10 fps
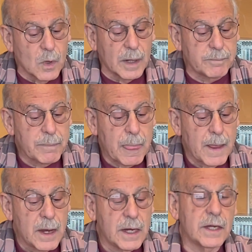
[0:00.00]
one
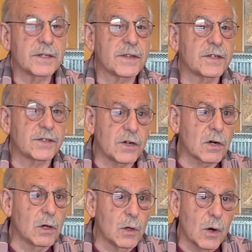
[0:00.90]
is the
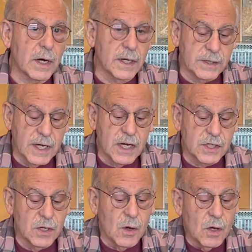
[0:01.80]
Circle
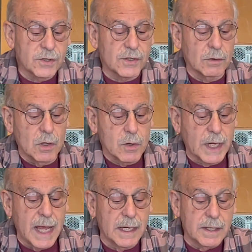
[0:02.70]
organization, also
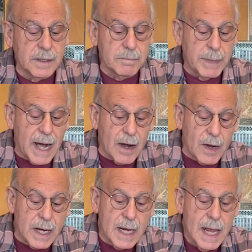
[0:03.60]
located in
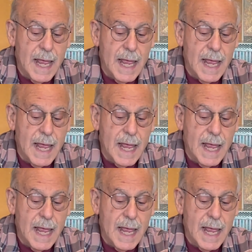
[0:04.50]
Barre.